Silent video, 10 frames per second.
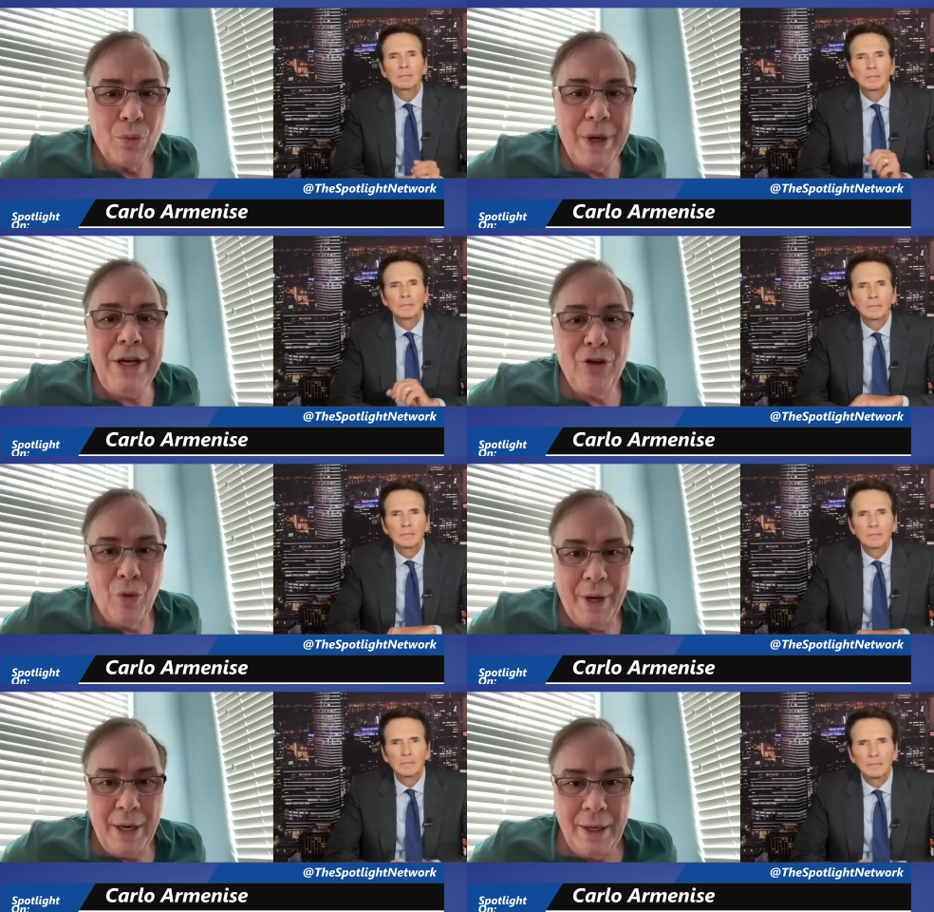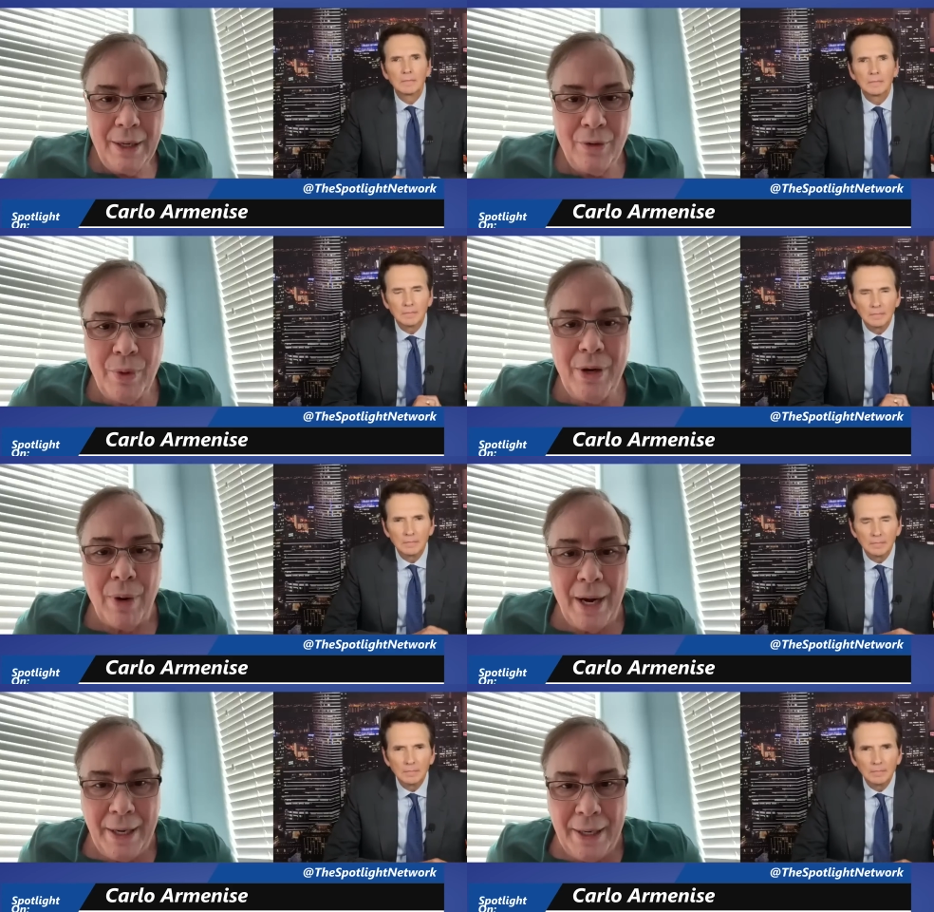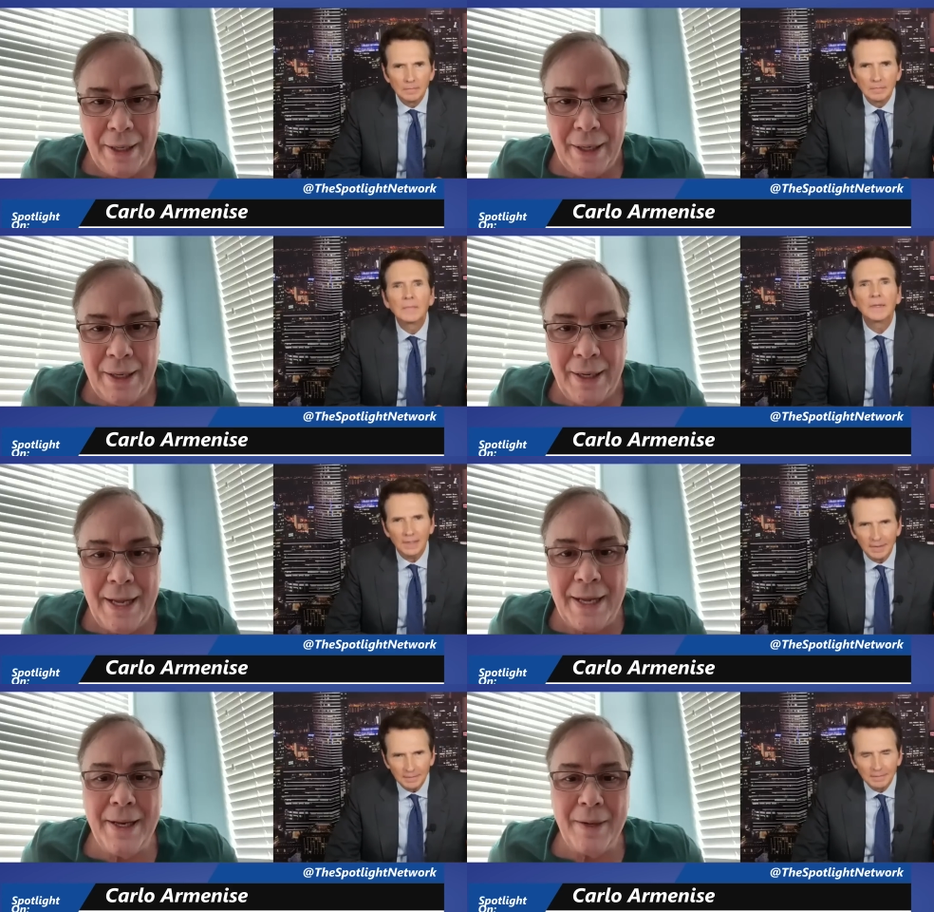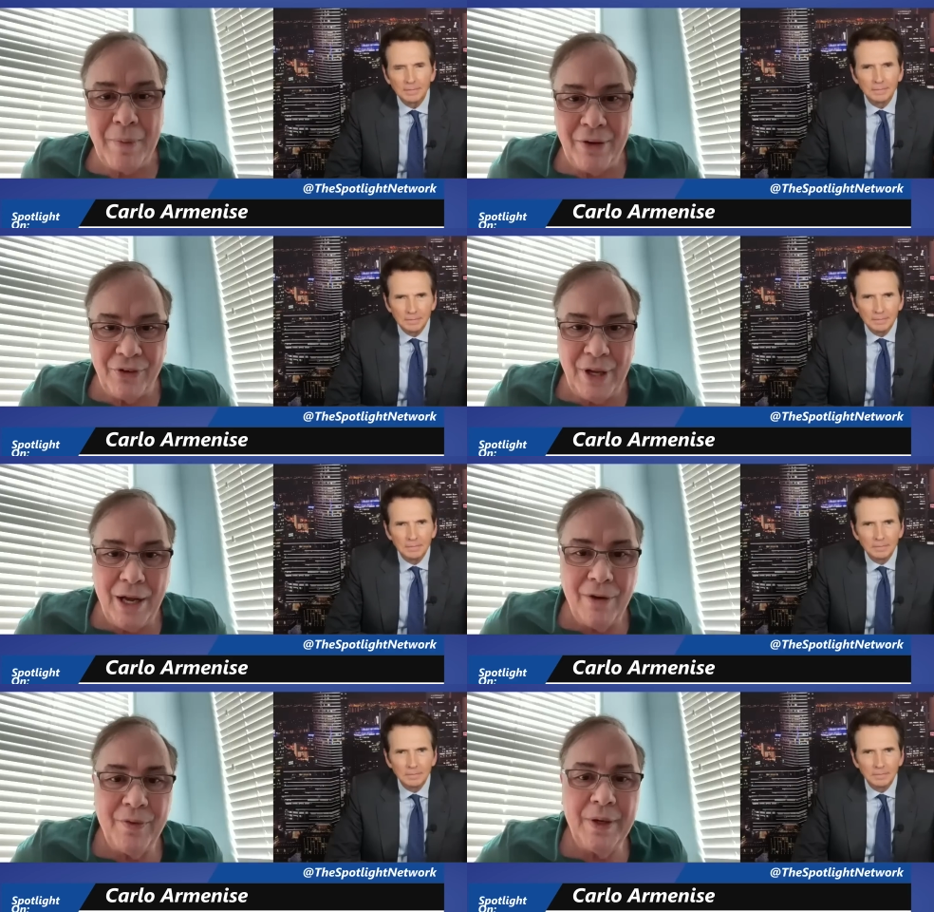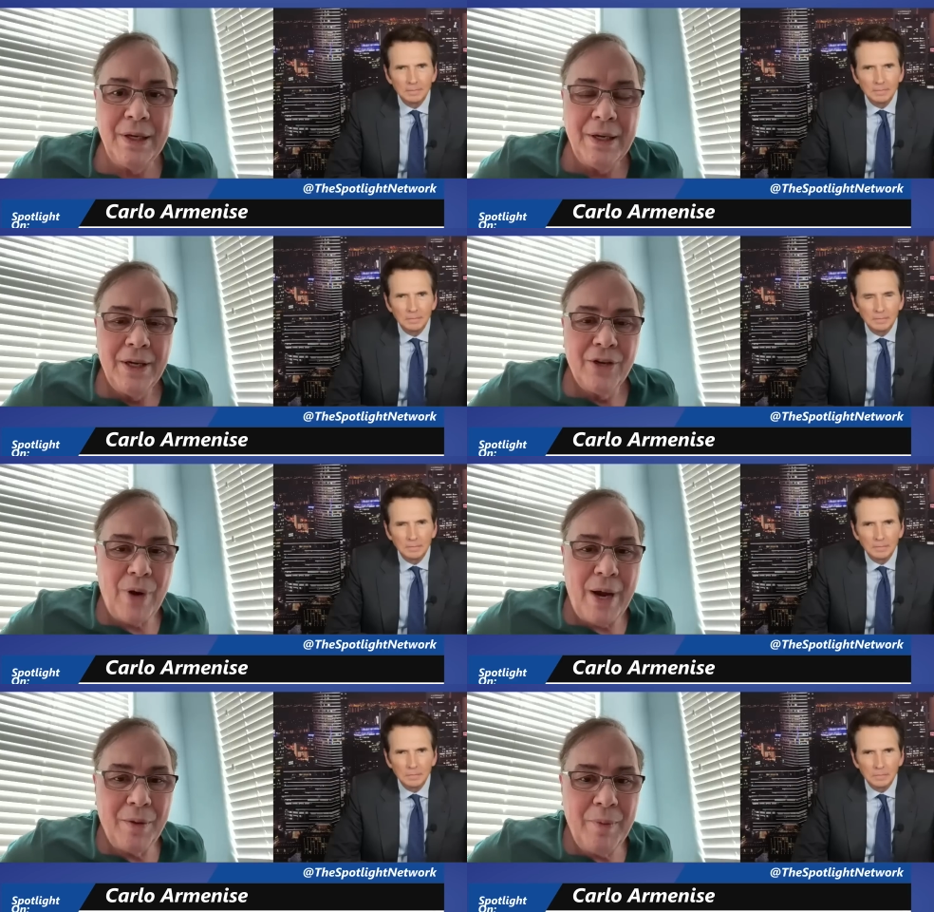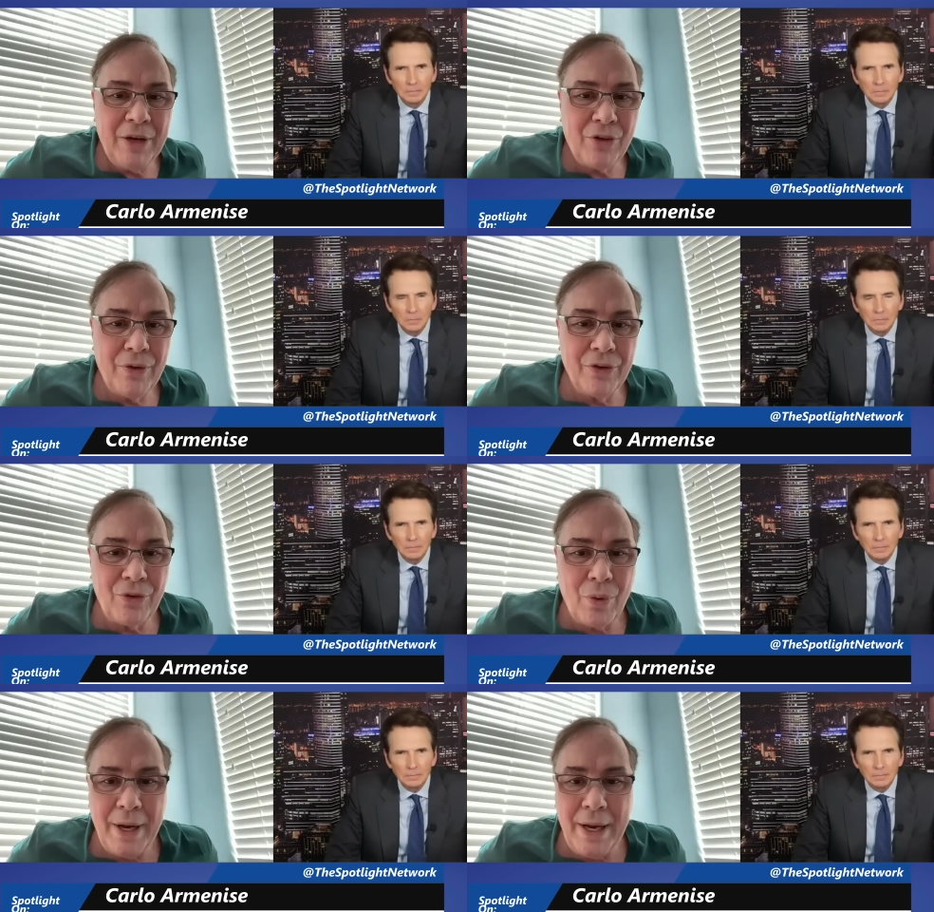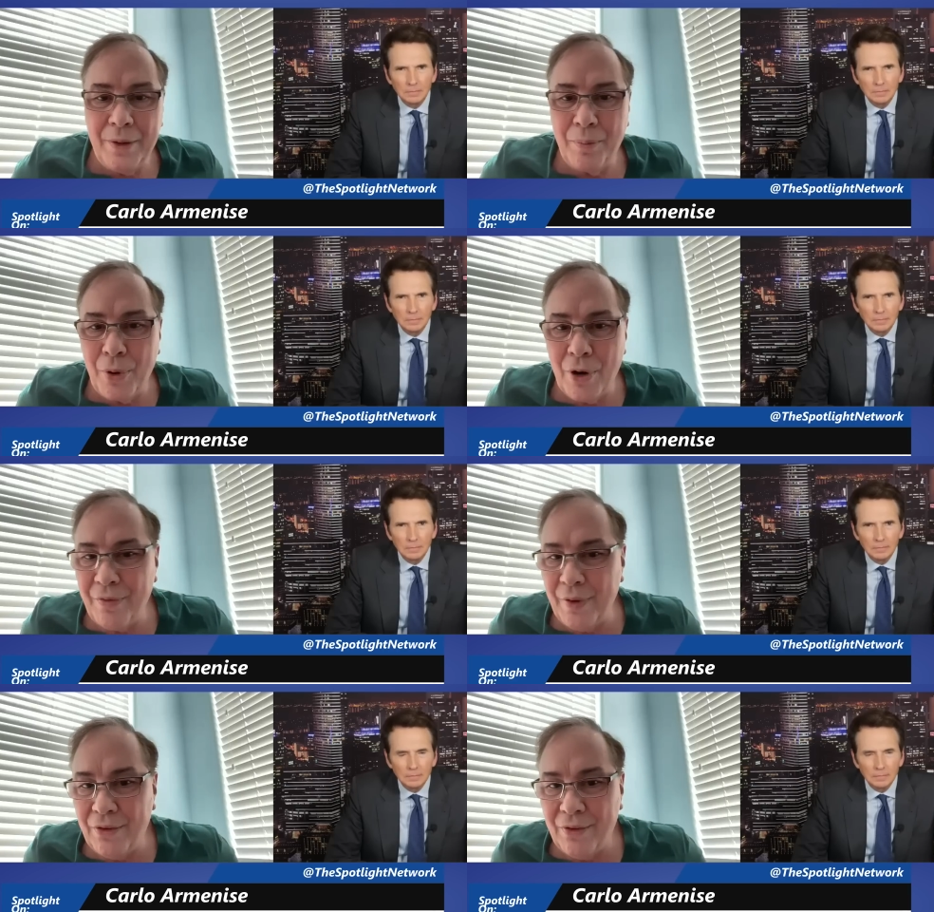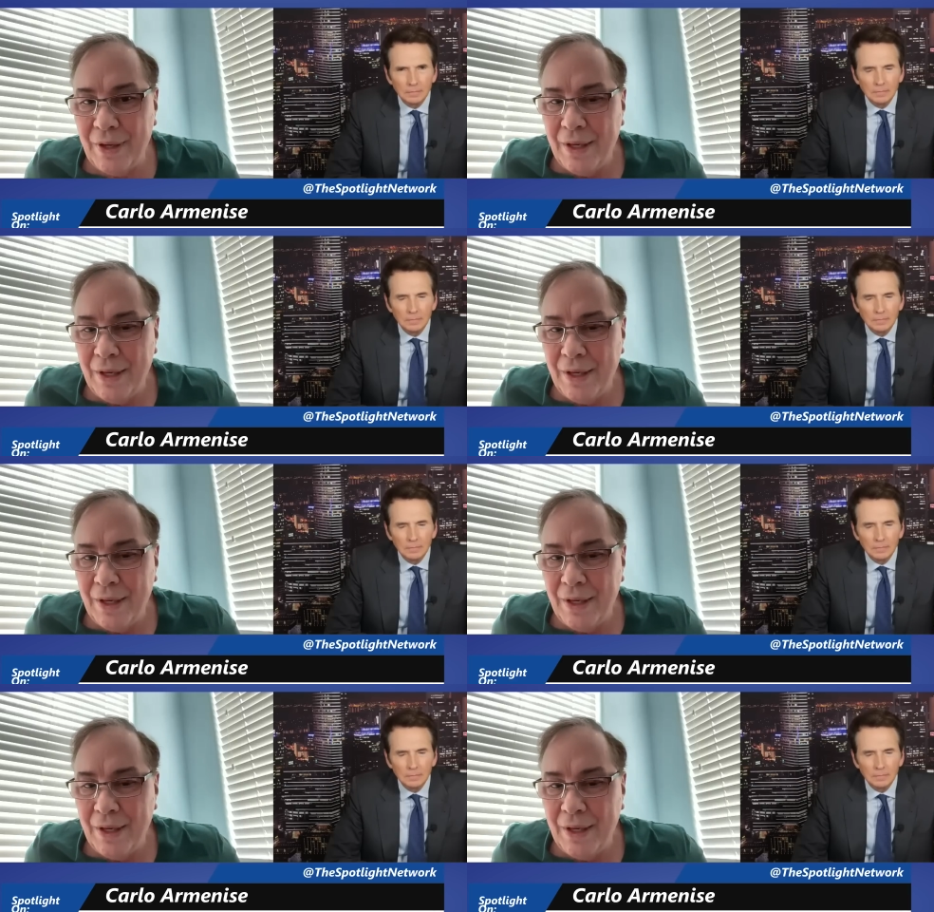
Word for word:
Speaker 1: redoing and rewriting and editing myself and trying to make sure the story had the perfect